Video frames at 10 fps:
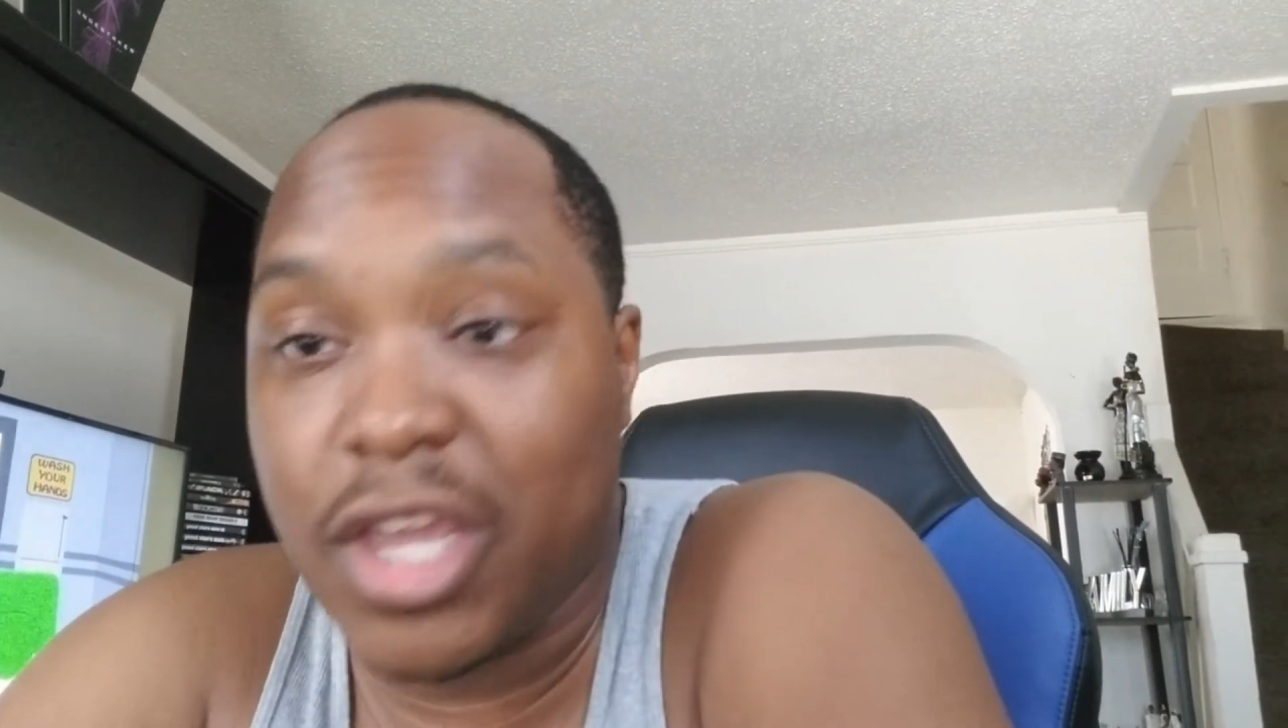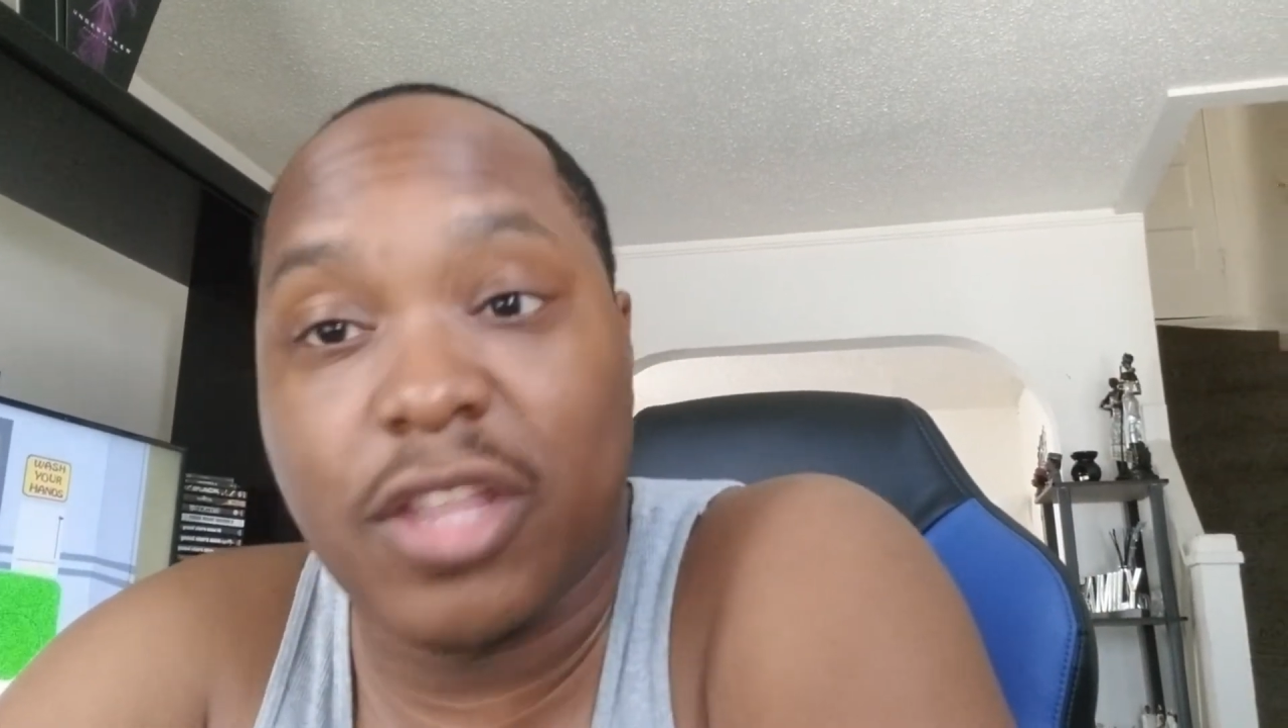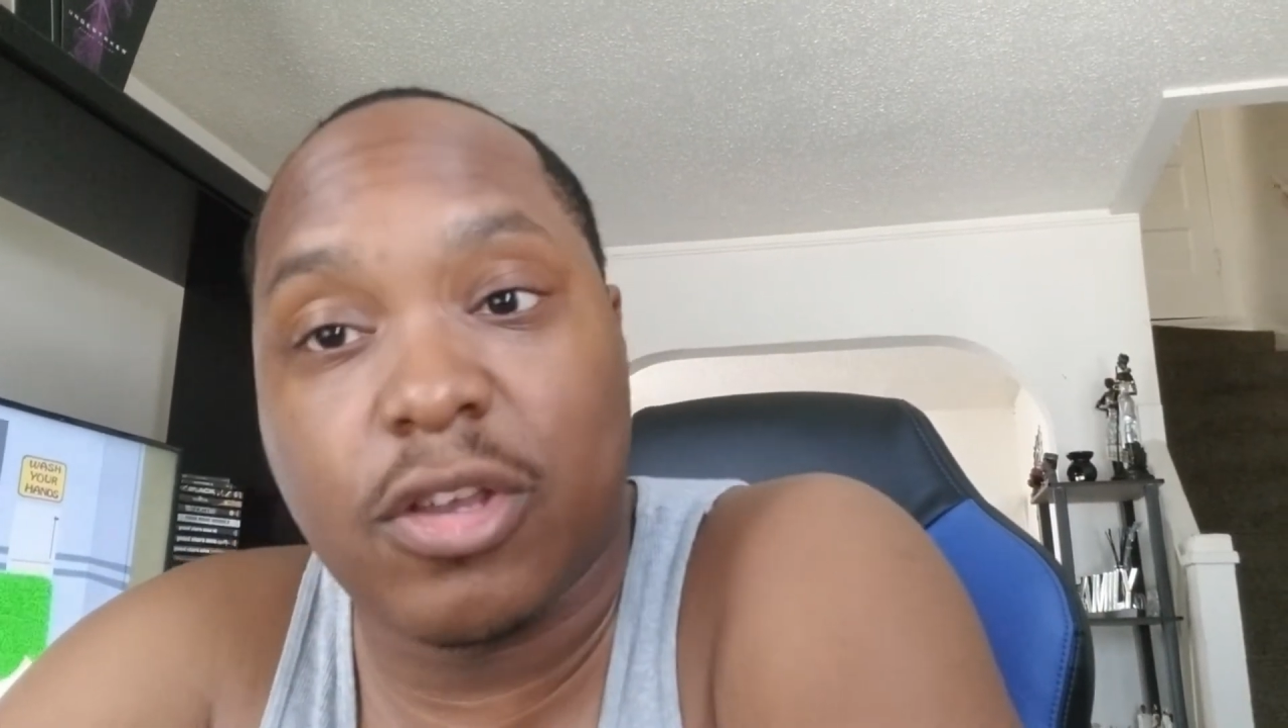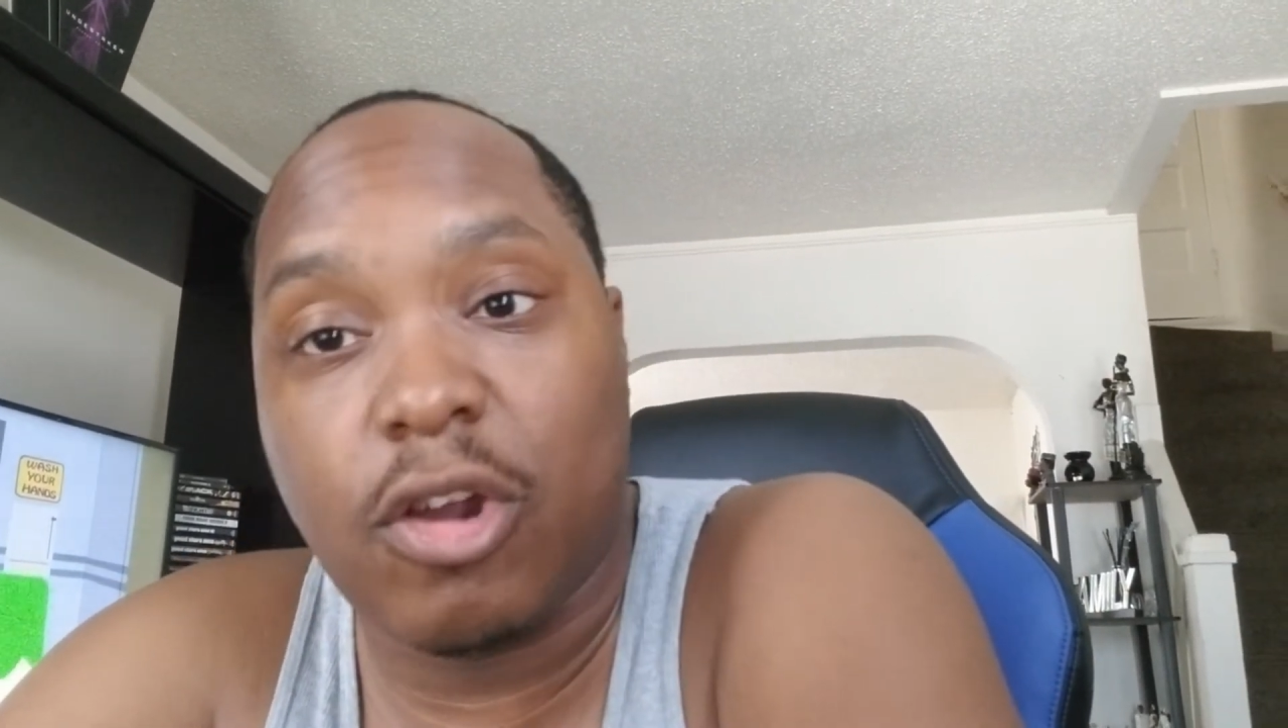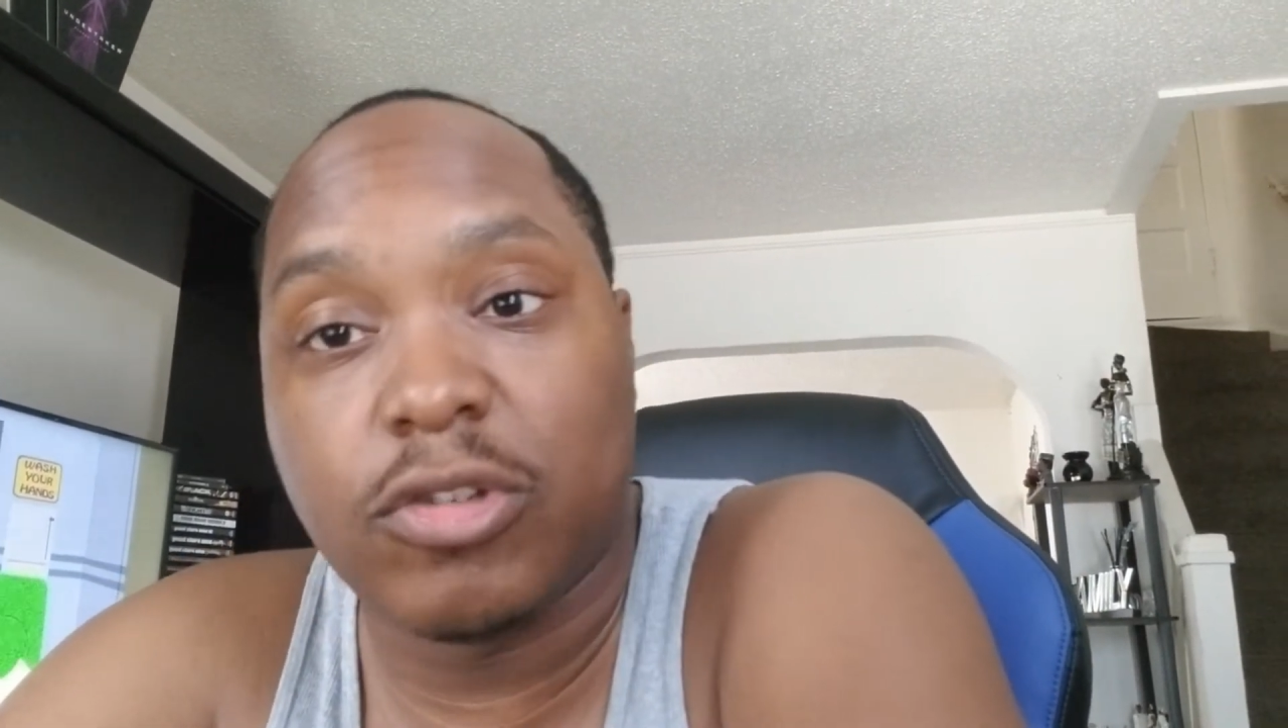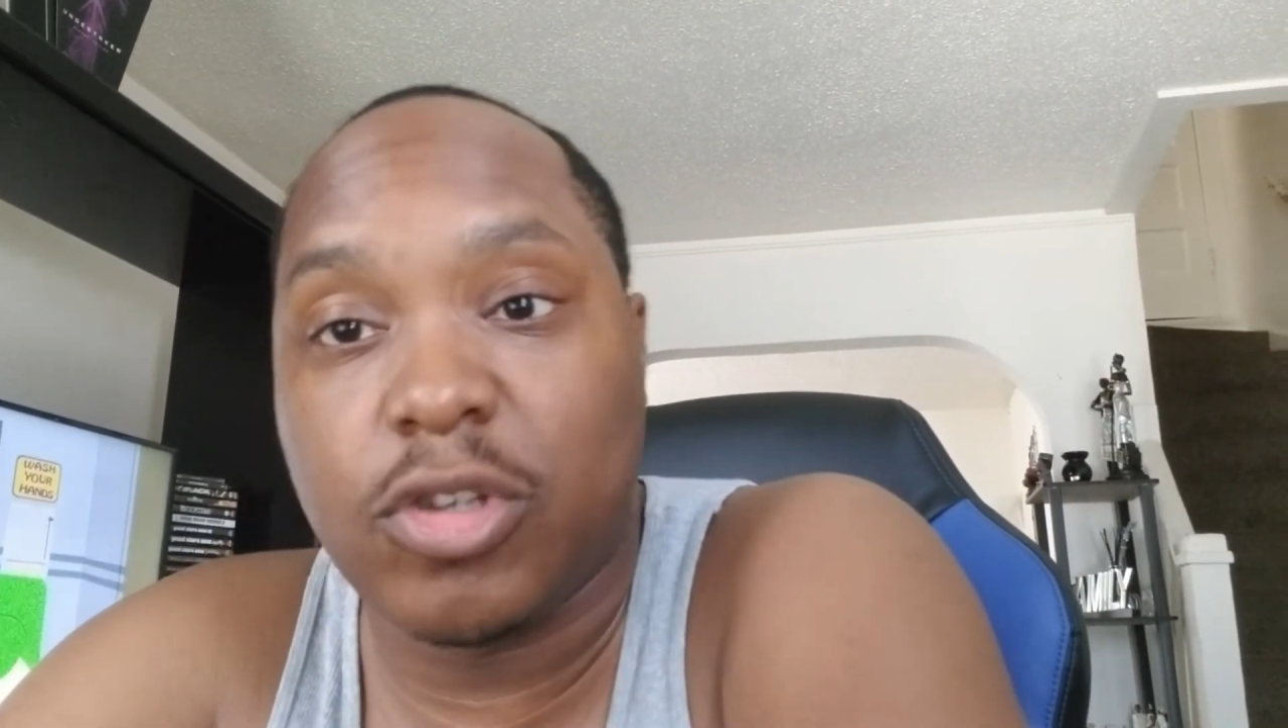He hit the curb